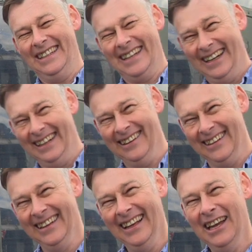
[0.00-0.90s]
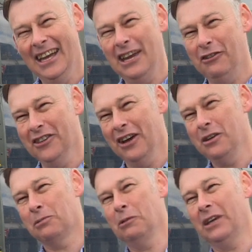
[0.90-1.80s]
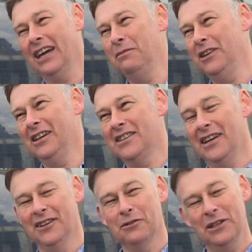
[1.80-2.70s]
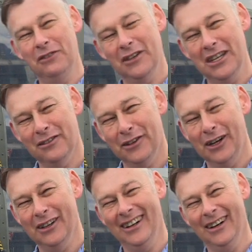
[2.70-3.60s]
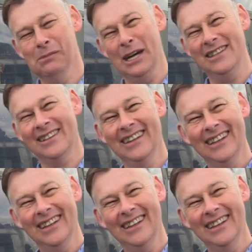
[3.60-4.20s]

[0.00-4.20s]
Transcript: So even though they probably came within 10 or 20 feet of our base.